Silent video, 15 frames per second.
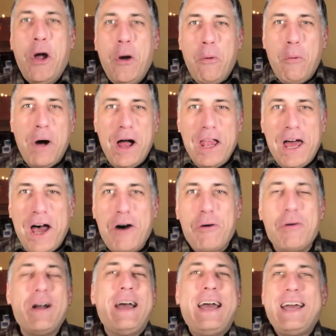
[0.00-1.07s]
Well,
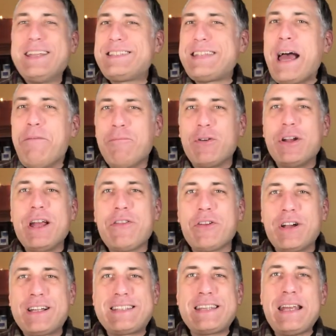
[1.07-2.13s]
hello! It's time for
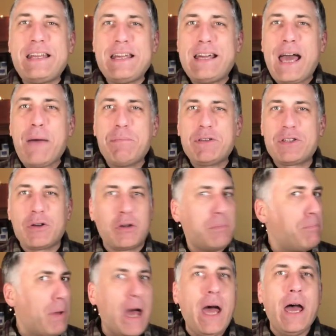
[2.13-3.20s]
another exciting episode
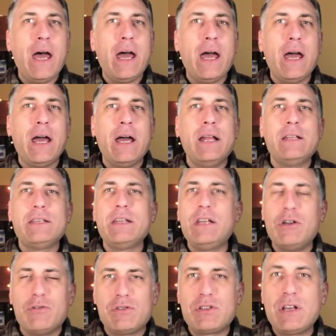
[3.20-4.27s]
of Pens in
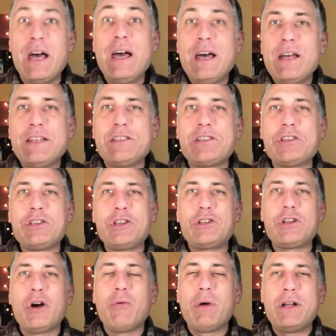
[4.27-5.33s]
Use. This is the
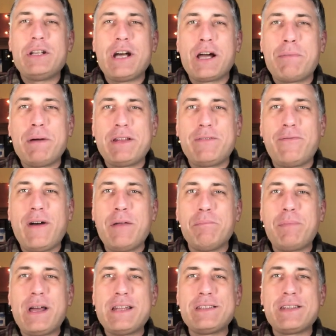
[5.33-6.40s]
show where I talk about the fountain
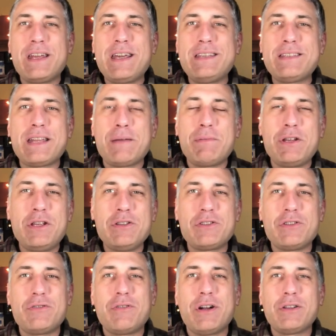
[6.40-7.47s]
pens and inks that I've been
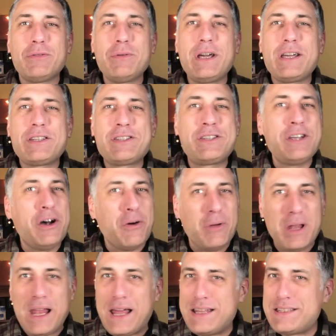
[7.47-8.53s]
using throughout the week. So
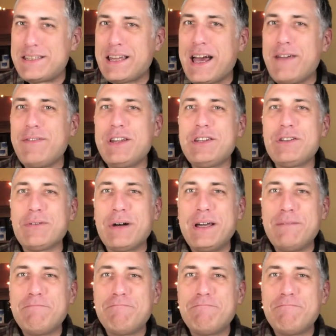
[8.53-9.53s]
let's dive into it.